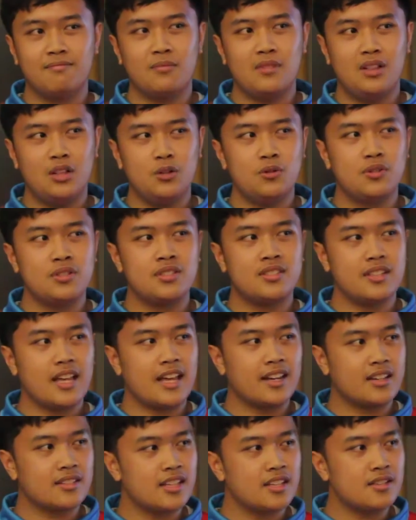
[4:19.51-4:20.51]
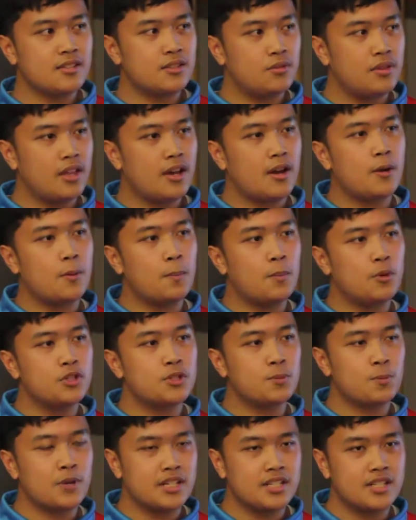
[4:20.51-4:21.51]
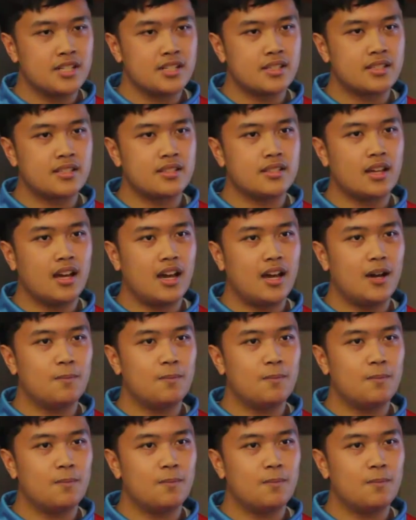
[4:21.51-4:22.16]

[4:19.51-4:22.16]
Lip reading: lose access to their most precious